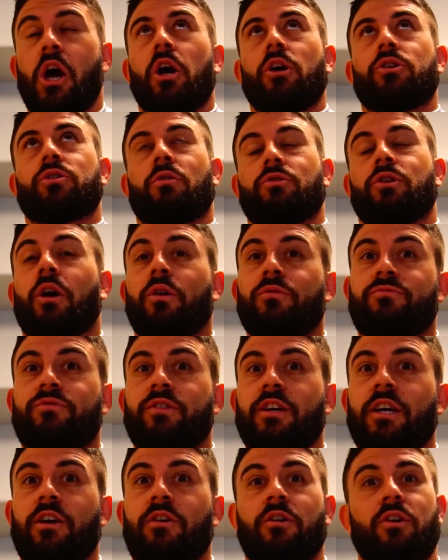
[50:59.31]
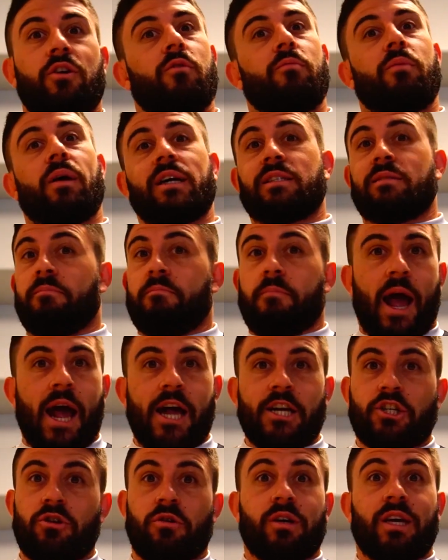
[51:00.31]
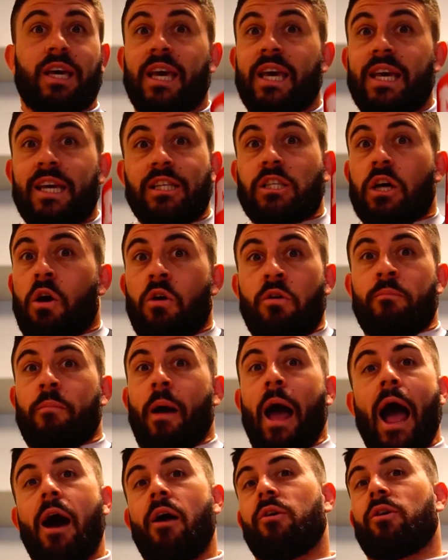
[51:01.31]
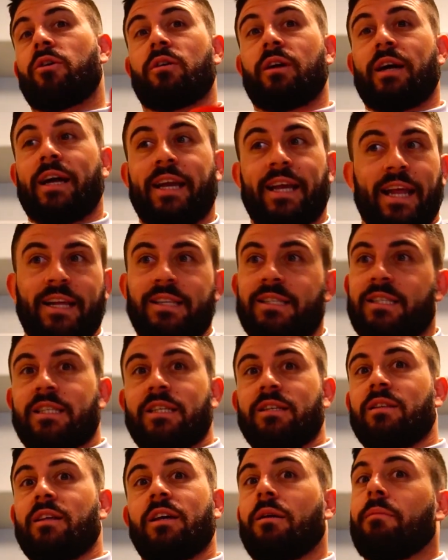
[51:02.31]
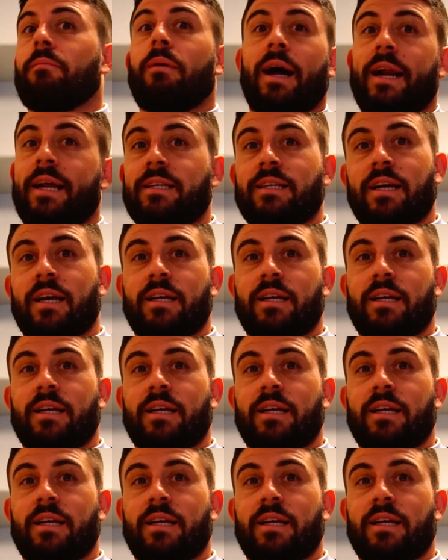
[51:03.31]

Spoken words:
So don't think you can go buy some magical ketone powder and instantly your body's in